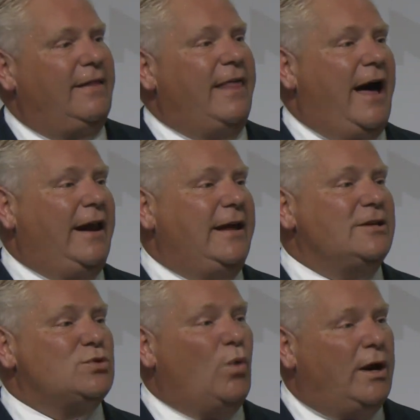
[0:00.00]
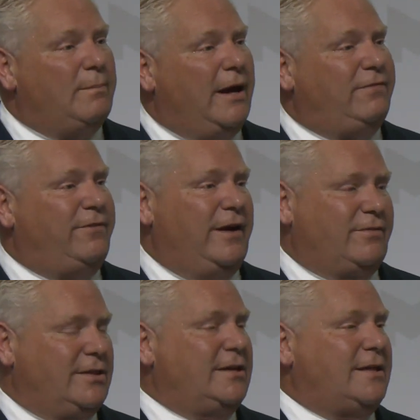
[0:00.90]
That is one of my
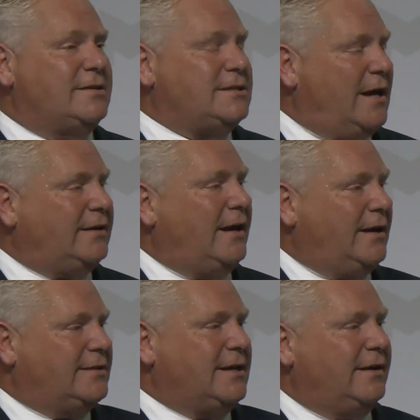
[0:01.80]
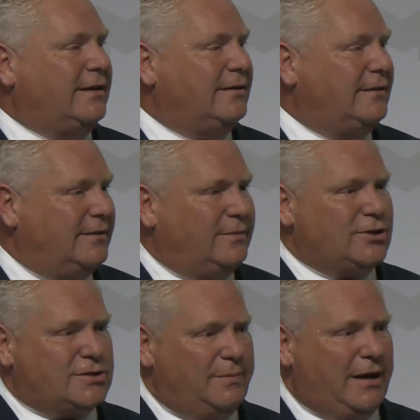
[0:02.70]
favorites. I got to tell you,
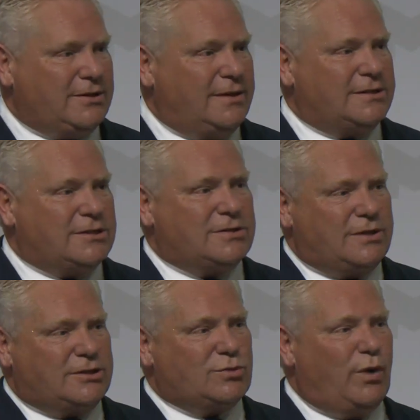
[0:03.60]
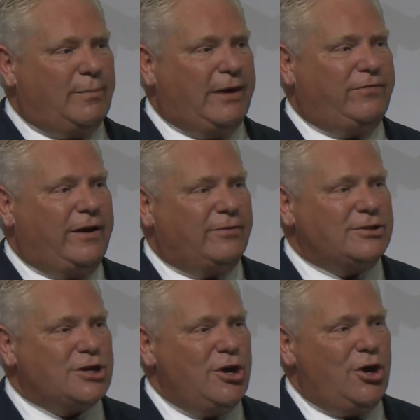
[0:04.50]
just imagine, this is one of my
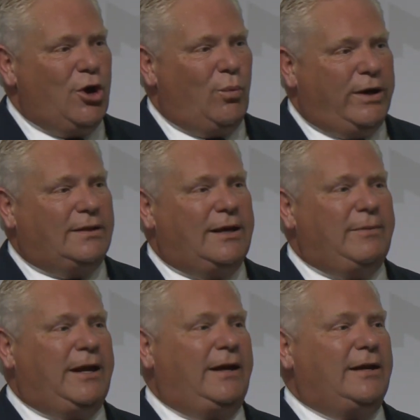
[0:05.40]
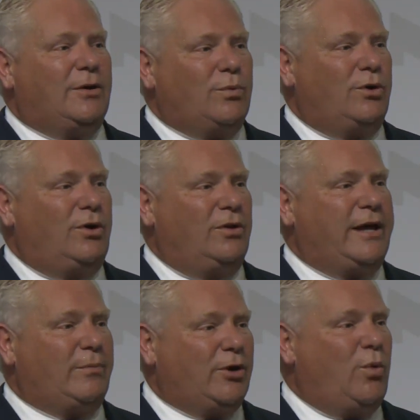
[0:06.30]
favorites. We eliminated a rule
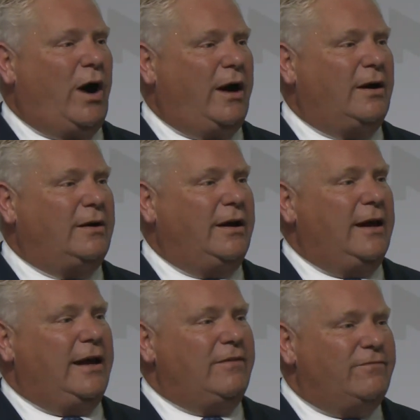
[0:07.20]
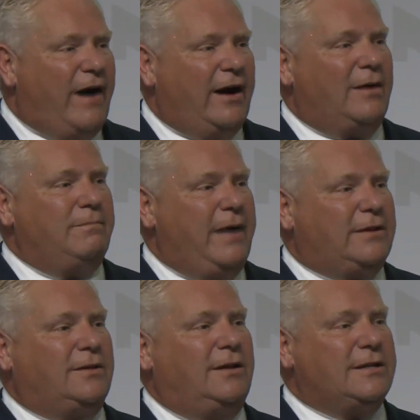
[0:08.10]
that required environmental